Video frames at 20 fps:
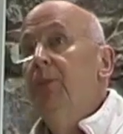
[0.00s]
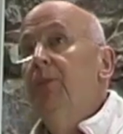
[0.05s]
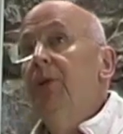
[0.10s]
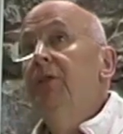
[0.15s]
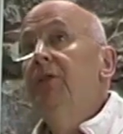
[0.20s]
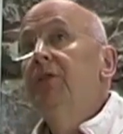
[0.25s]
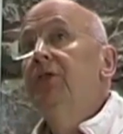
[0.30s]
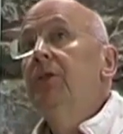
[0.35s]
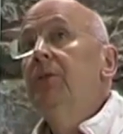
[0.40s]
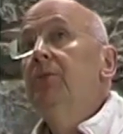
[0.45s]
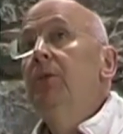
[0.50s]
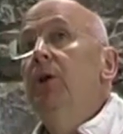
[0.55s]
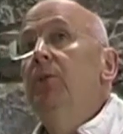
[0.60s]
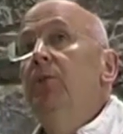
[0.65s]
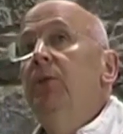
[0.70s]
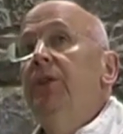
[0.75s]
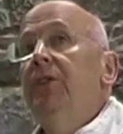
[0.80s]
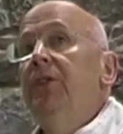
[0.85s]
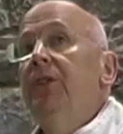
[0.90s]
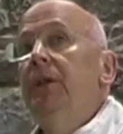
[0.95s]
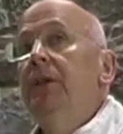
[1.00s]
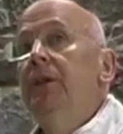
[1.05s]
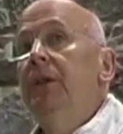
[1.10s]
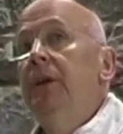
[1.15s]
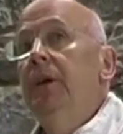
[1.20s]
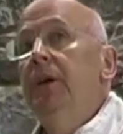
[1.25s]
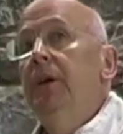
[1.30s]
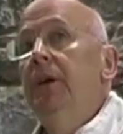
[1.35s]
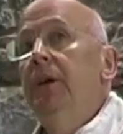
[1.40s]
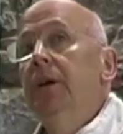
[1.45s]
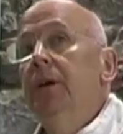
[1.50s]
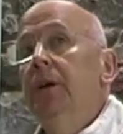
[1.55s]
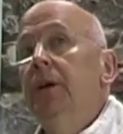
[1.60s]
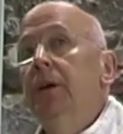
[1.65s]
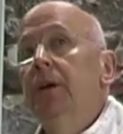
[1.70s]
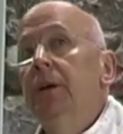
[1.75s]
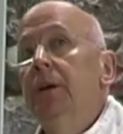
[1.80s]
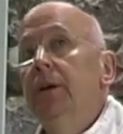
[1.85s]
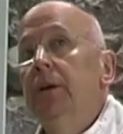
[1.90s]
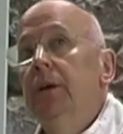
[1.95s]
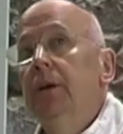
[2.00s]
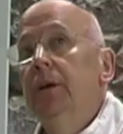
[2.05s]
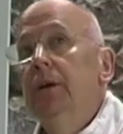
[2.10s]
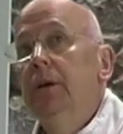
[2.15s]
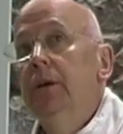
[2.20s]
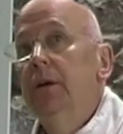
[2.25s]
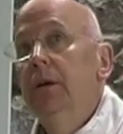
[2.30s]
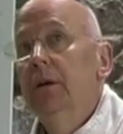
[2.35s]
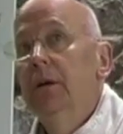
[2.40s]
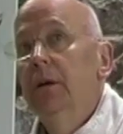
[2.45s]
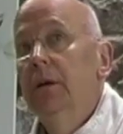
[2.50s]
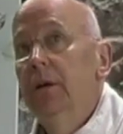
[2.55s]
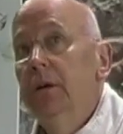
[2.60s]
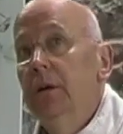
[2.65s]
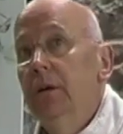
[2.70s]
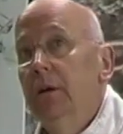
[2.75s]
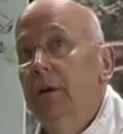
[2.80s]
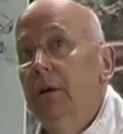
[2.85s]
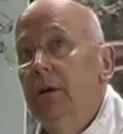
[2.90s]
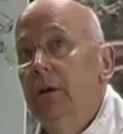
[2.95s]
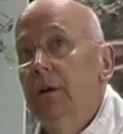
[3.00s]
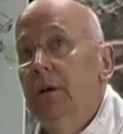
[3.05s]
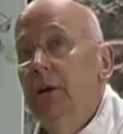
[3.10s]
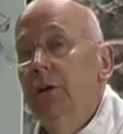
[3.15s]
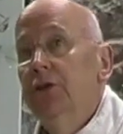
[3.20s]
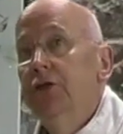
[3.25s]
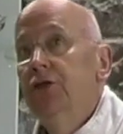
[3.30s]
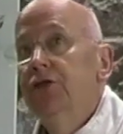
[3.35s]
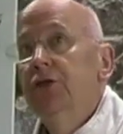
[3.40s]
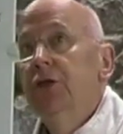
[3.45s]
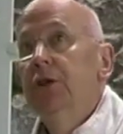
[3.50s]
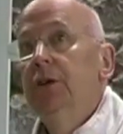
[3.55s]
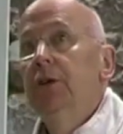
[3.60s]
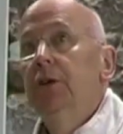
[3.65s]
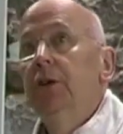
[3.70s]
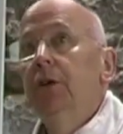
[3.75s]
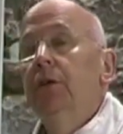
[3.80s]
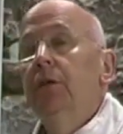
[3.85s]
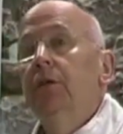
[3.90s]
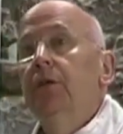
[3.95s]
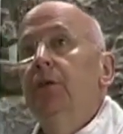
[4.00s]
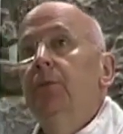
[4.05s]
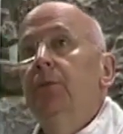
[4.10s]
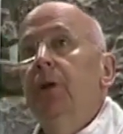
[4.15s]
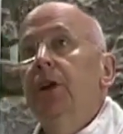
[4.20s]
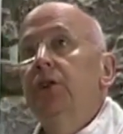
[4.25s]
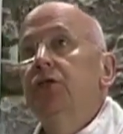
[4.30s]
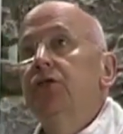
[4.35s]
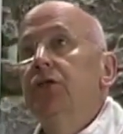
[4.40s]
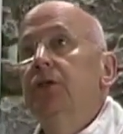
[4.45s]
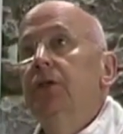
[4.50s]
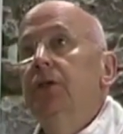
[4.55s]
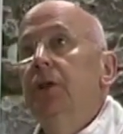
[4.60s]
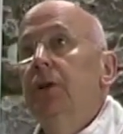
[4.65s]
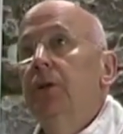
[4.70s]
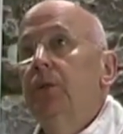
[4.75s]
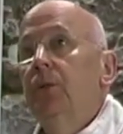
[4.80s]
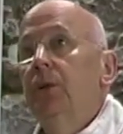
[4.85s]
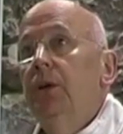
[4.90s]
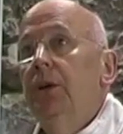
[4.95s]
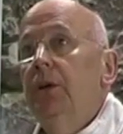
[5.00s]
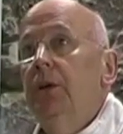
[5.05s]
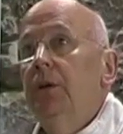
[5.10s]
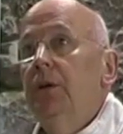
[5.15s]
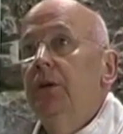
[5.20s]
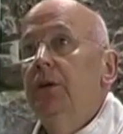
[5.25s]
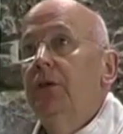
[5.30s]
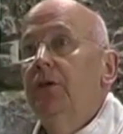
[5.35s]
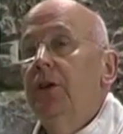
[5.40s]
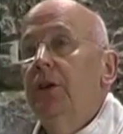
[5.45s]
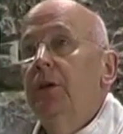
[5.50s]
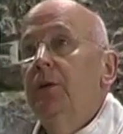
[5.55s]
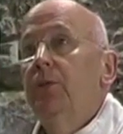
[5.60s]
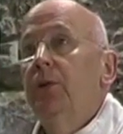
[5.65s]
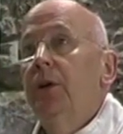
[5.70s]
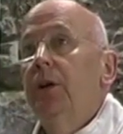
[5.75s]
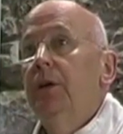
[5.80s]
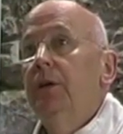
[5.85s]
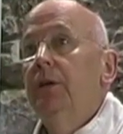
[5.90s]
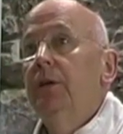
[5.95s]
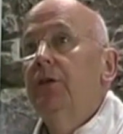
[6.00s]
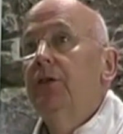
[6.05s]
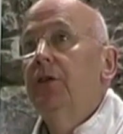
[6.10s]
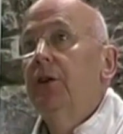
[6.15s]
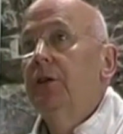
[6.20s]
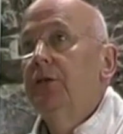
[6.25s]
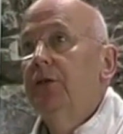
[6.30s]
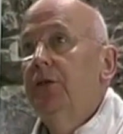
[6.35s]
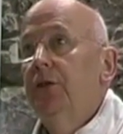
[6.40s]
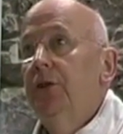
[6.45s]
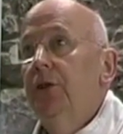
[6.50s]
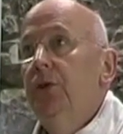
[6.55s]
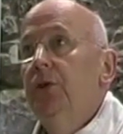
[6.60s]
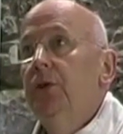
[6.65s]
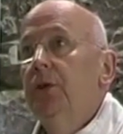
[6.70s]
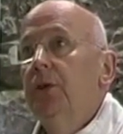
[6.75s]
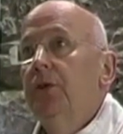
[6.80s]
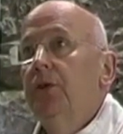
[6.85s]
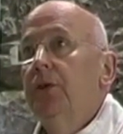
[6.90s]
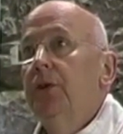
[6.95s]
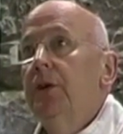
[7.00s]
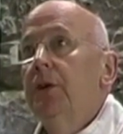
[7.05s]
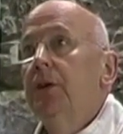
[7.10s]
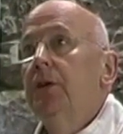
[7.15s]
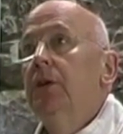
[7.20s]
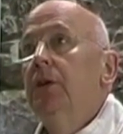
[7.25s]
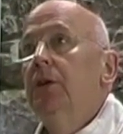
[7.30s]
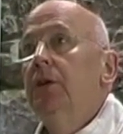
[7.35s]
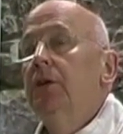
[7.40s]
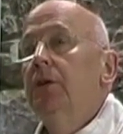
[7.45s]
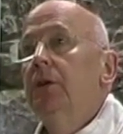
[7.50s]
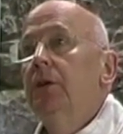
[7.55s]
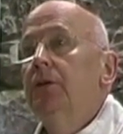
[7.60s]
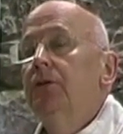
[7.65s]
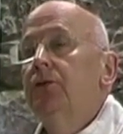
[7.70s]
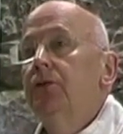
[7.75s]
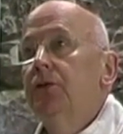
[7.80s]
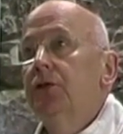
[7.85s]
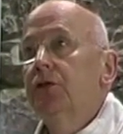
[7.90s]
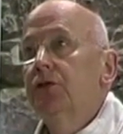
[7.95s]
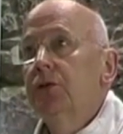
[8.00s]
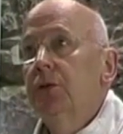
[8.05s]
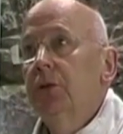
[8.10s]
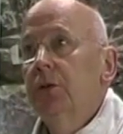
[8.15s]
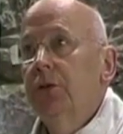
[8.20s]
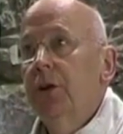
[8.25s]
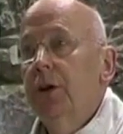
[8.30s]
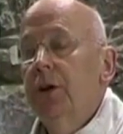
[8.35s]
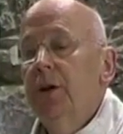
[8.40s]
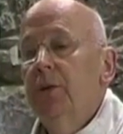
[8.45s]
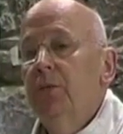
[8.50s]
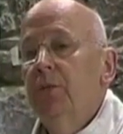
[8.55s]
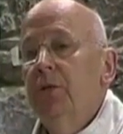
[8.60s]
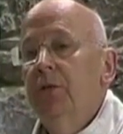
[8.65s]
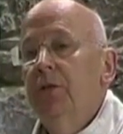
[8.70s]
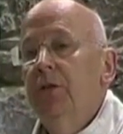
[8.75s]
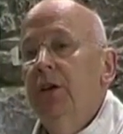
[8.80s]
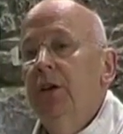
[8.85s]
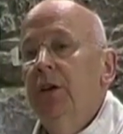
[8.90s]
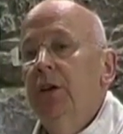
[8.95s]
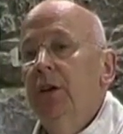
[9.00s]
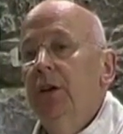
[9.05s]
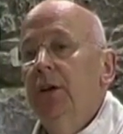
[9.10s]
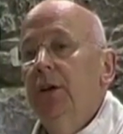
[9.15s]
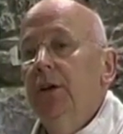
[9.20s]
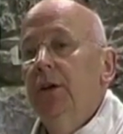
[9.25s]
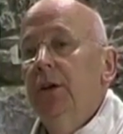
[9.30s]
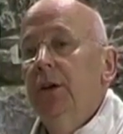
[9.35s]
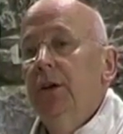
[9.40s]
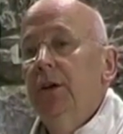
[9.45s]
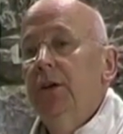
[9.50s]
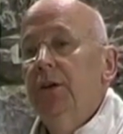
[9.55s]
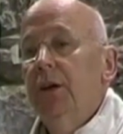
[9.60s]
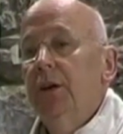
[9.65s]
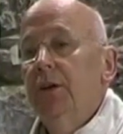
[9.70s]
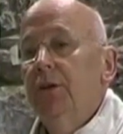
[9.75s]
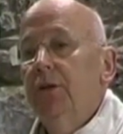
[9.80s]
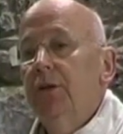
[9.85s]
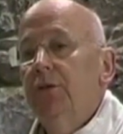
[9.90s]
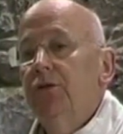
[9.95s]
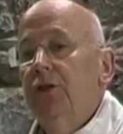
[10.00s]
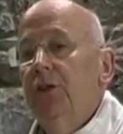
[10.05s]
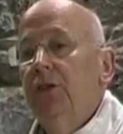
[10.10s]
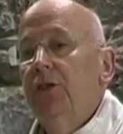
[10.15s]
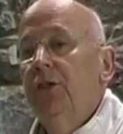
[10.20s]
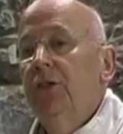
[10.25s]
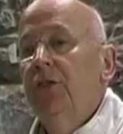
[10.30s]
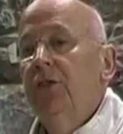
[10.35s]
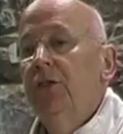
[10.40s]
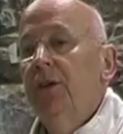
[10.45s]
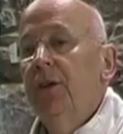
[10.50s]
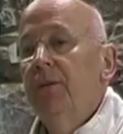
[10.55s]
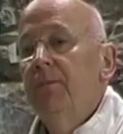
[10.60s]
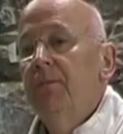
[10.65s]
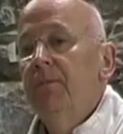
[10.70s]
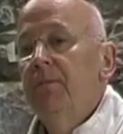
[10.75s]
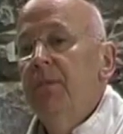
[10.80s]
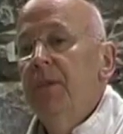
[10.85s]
A pivotal moment in the liturgy of the Passion that we celebrate this afternoon at 3 o'clock, the traditional time of the death of Jesus,